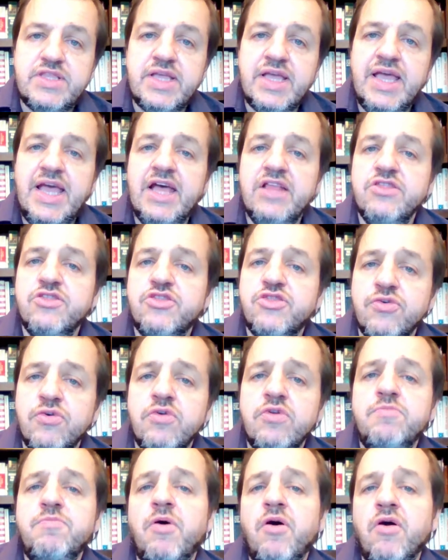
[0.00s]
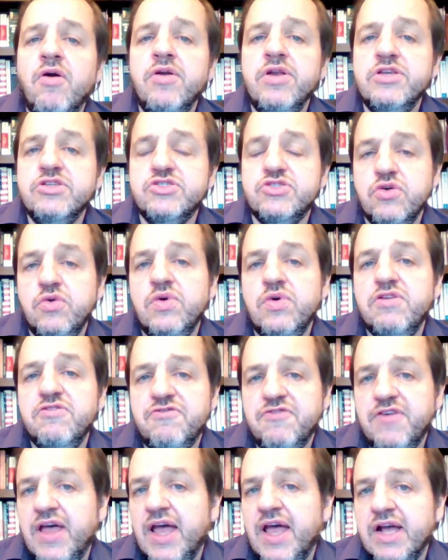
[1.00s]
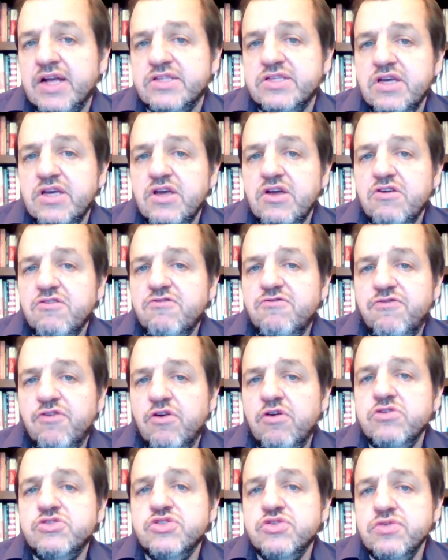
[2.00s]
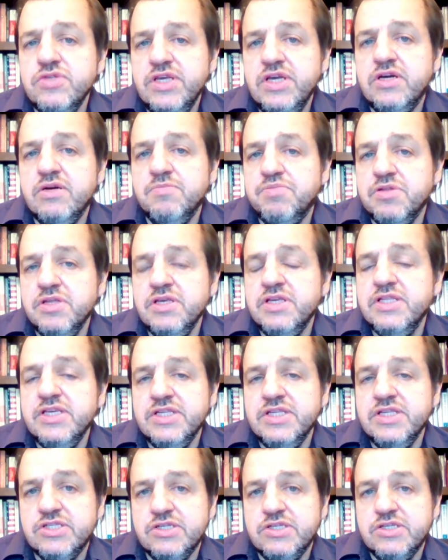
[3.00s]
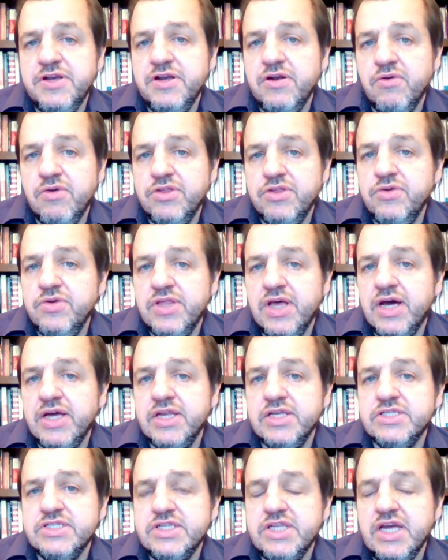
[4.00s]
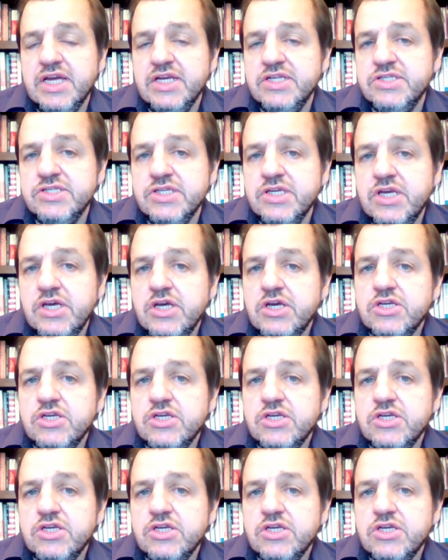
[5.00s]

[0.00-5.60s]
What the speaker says: And third parties do, in fact, virtually completely disappear in the United States.